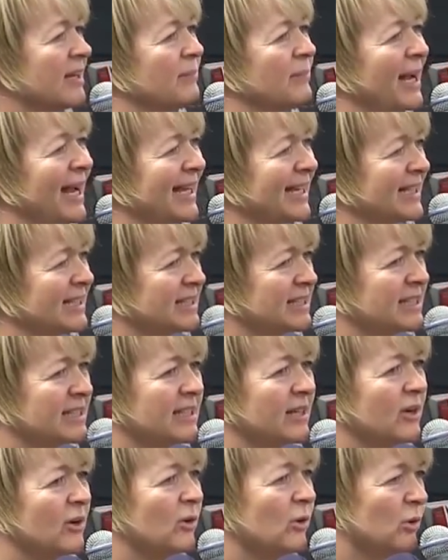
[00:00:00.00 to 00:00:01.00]
packets
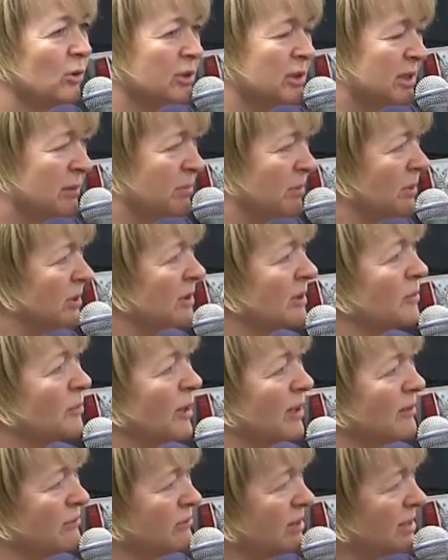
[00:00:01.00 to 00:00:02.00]
order the book,
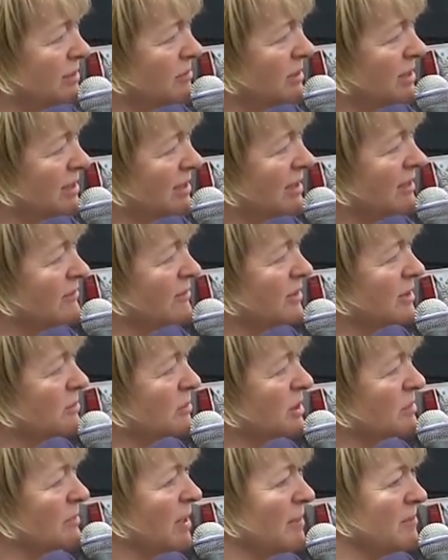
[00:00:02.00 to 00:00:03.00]
wait for it to be delivered,
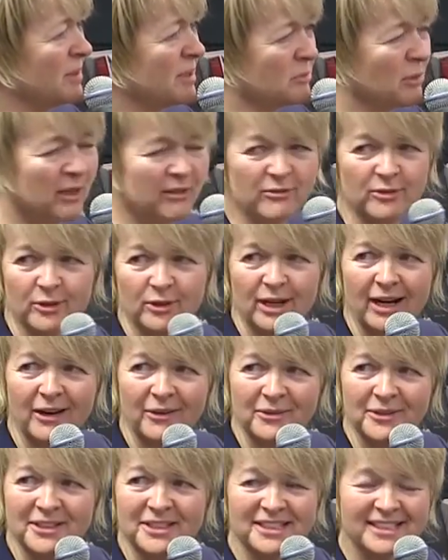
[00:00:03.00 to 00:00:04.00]
which might be 24
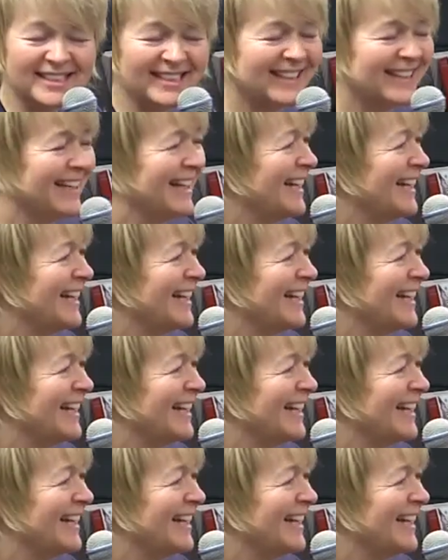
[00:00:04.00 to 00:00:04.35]
hours.